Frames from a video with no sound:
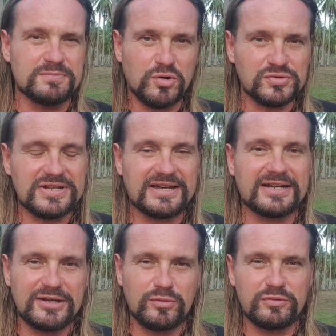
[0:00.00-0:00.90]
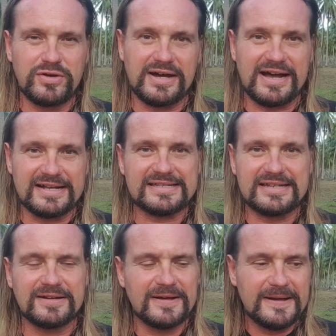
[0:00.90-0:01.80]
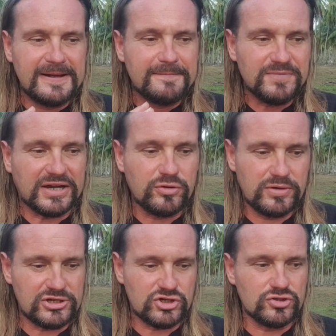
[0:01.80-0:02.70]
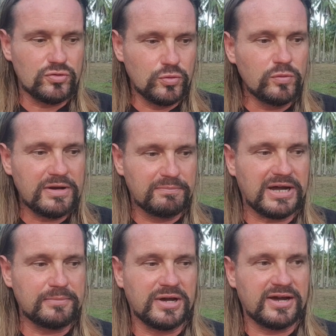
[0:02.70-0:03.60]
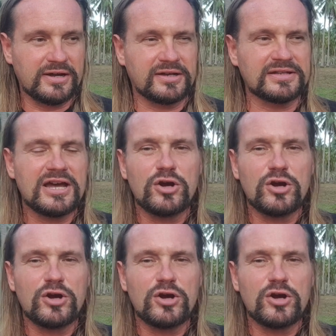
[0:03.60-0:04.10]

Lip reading: Most likely when we are asking the question, who will buy my art,